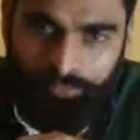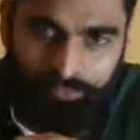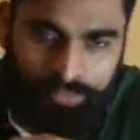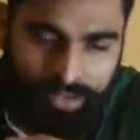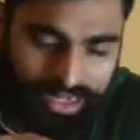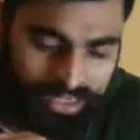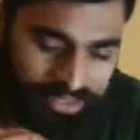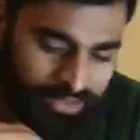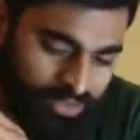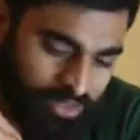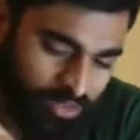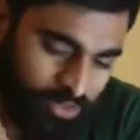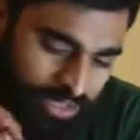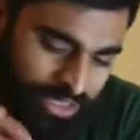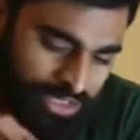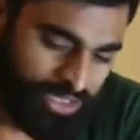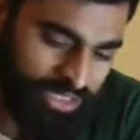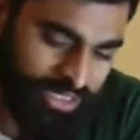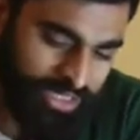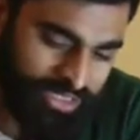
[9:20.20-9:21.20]
But the
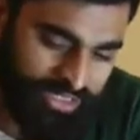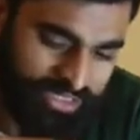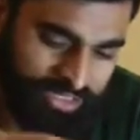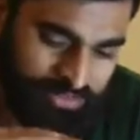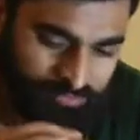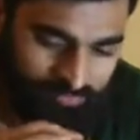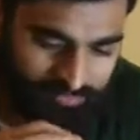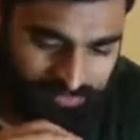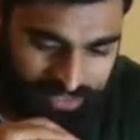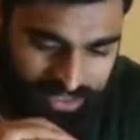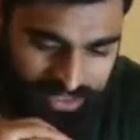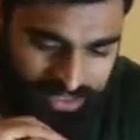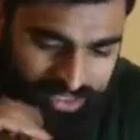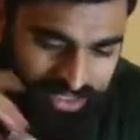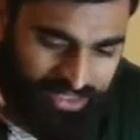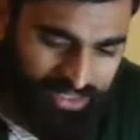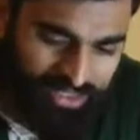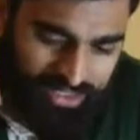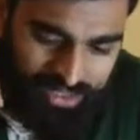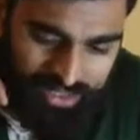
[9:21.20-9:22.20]
question is,
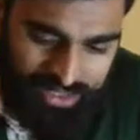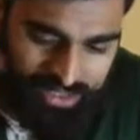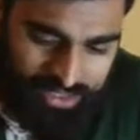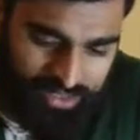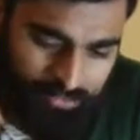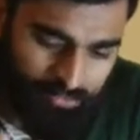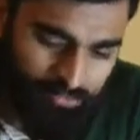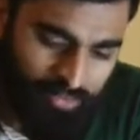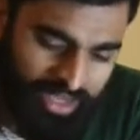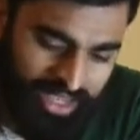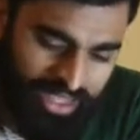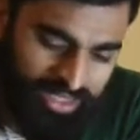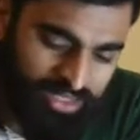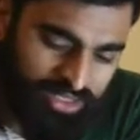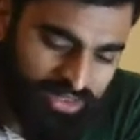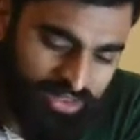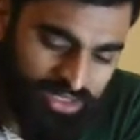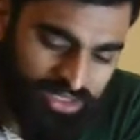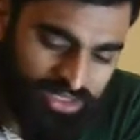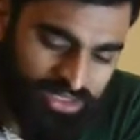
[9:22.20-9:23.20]
by
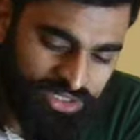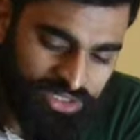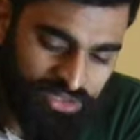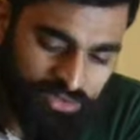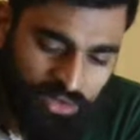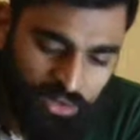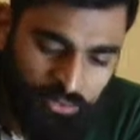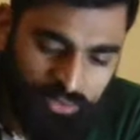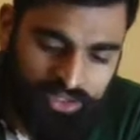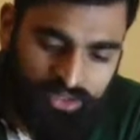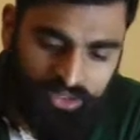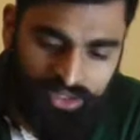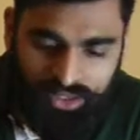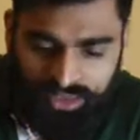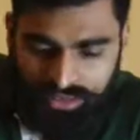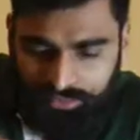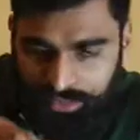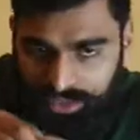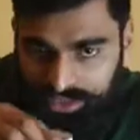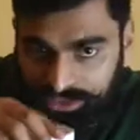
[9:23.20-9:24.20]
adding these 2, are we going to
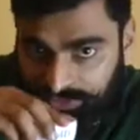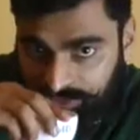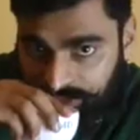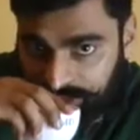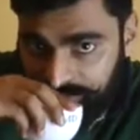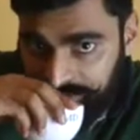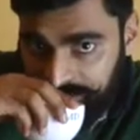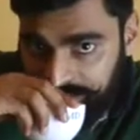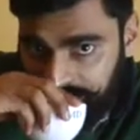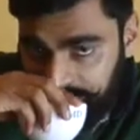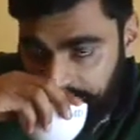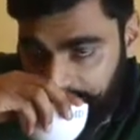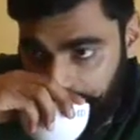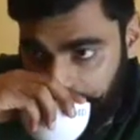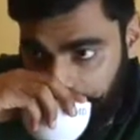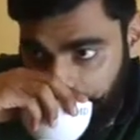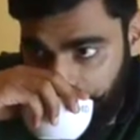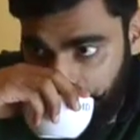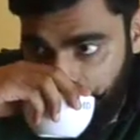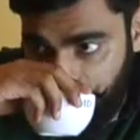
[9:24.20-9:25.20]
get the best flavoured
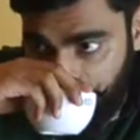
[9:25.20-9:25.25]
tea?